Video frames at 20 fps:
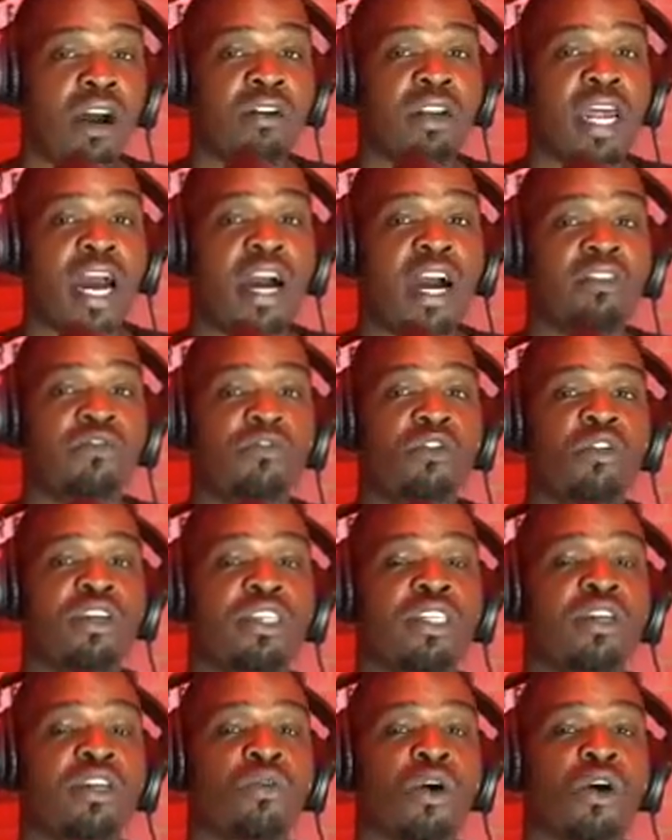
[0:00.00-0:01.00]

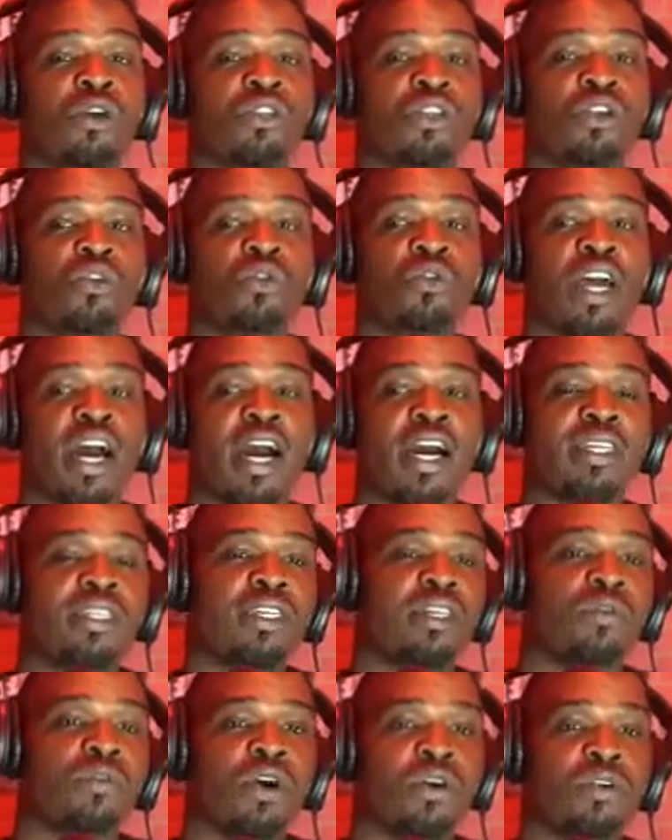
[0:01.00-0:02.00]

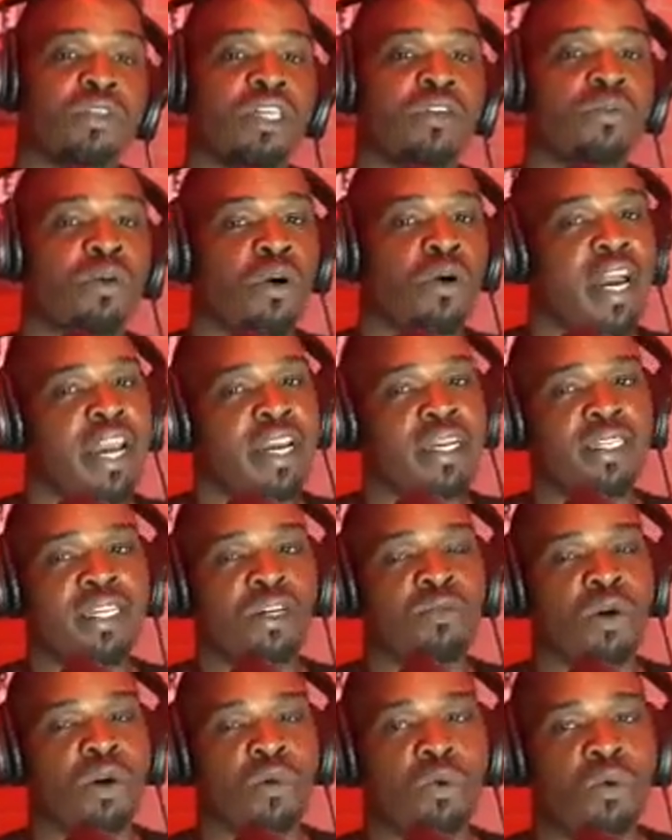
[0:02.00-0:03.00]

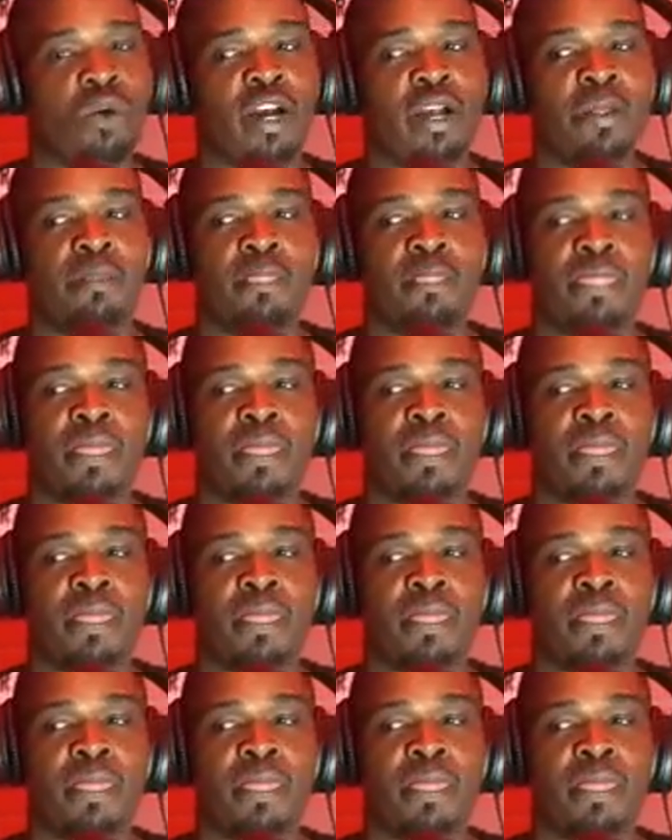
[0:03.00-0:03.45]
940-290-0801.